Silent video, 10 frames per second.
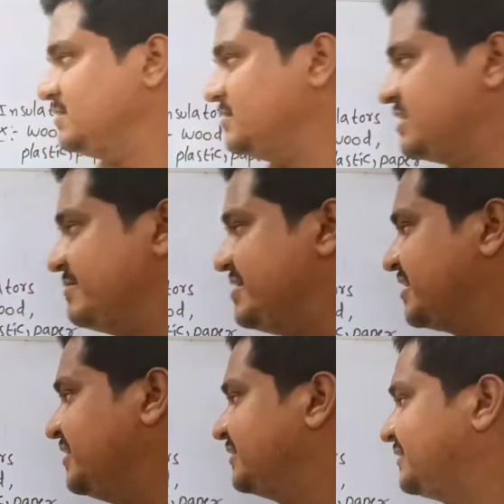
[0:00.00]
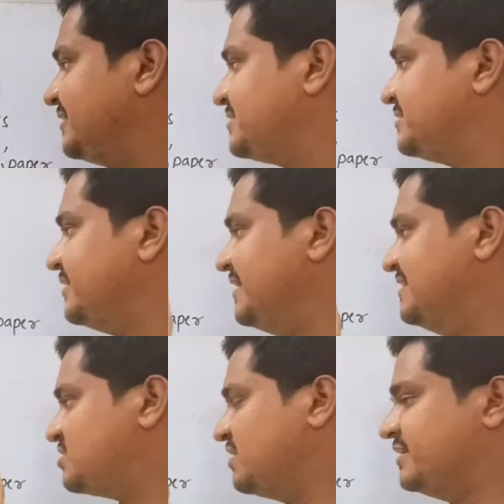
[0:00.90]
semiconductors,
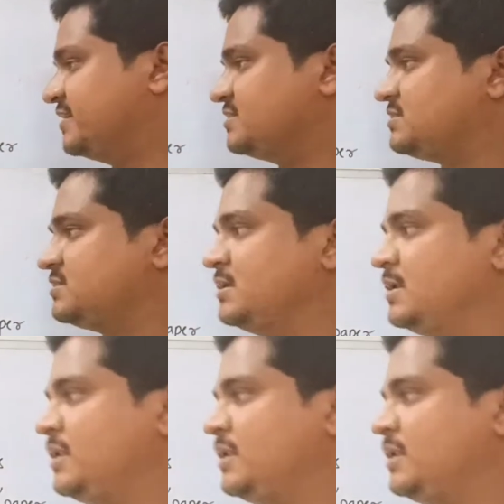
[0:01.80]
insulators.